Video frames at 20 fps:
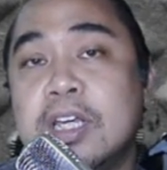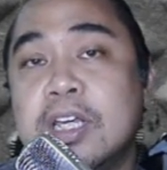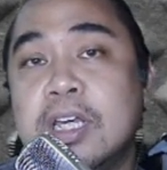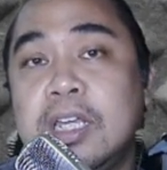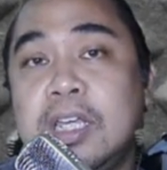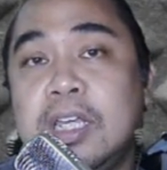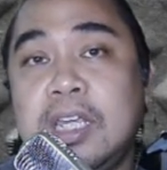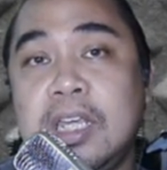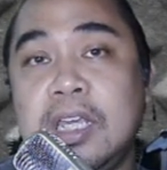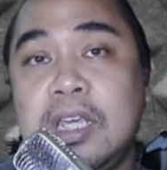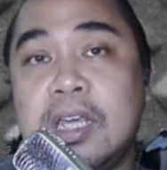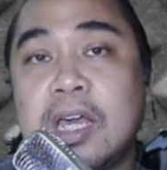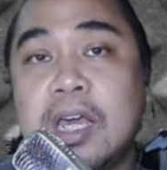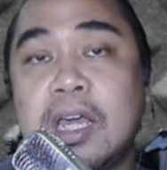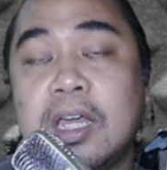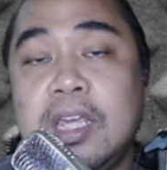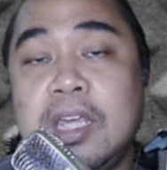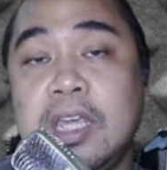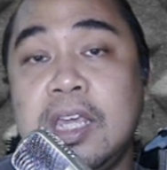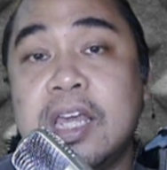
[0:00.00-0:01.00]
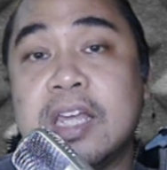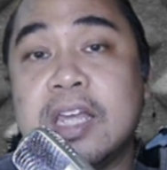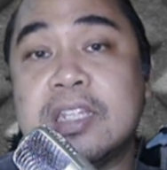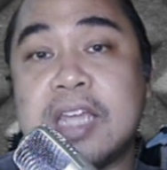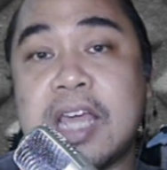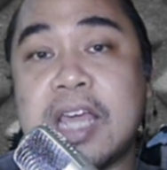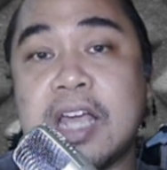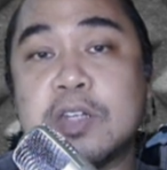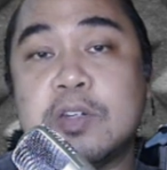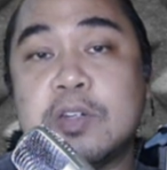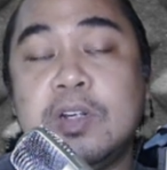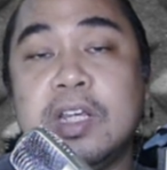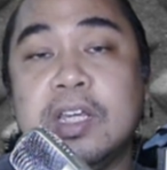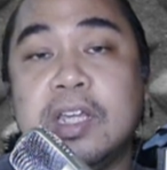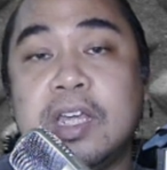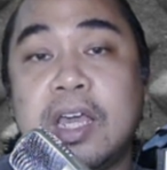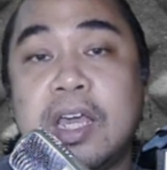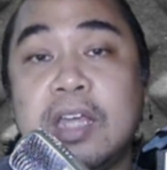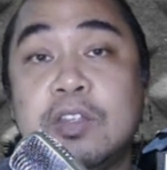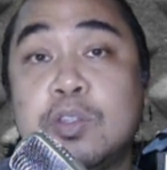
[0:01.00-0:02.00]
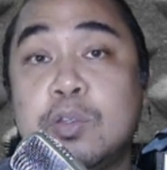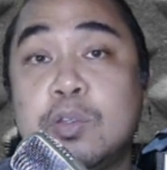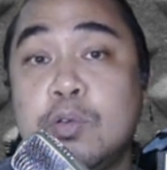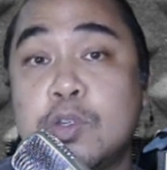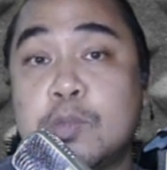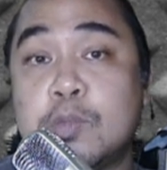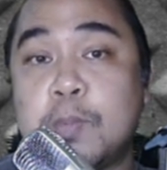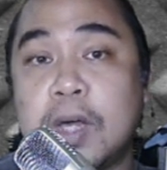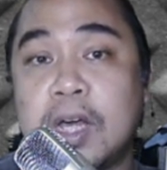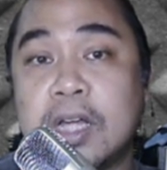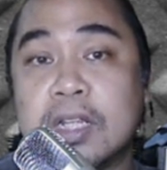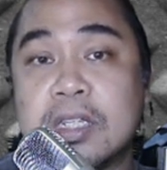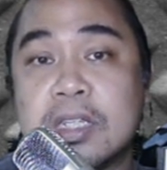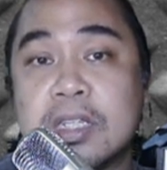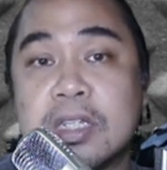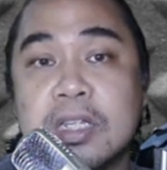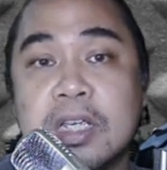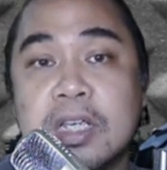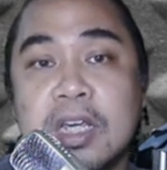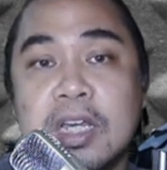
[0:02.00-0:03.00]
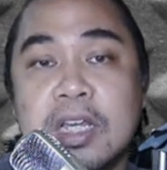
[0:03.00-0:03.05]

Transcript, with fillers: He uh, he has actually gained two spots.